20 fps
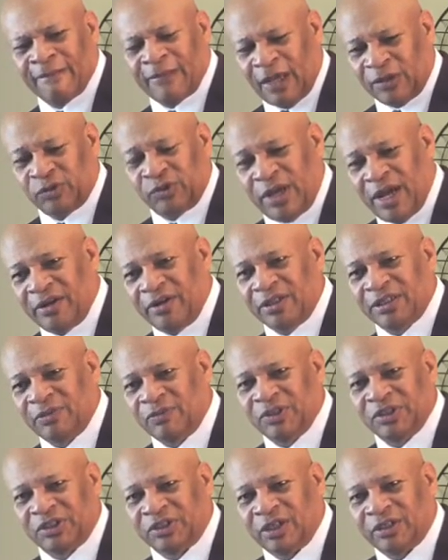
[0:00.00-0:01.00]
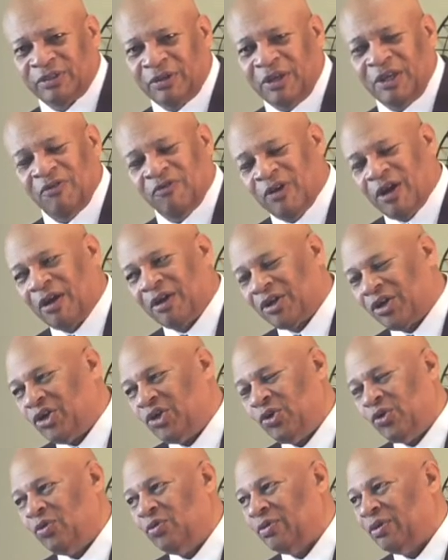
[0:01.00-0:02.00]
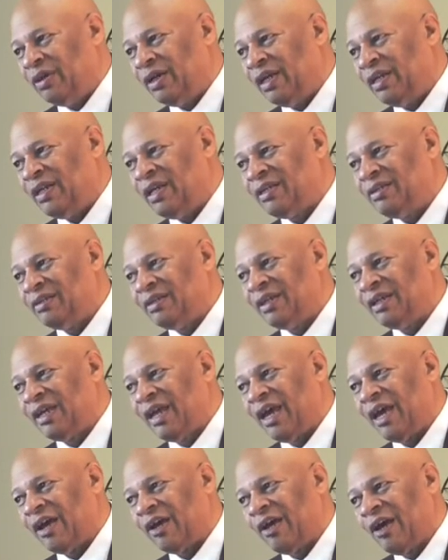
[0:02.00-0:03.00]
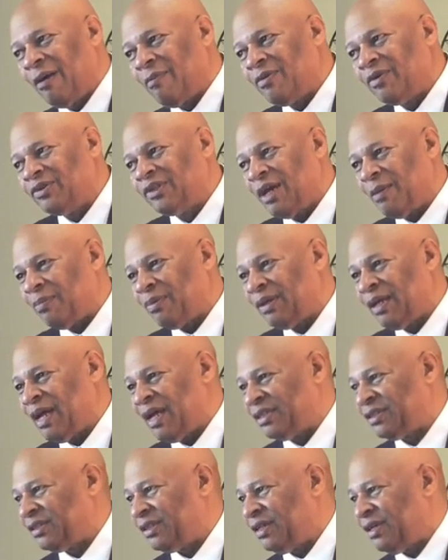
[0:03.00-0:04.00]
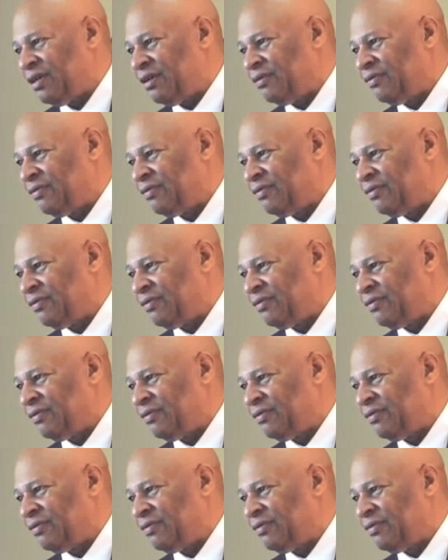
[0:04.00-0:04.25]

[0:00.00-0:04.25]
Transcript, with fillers: I'm trying to do some research on. Him. He's very cool. He didn't. He kind of covers up a lot of stuff.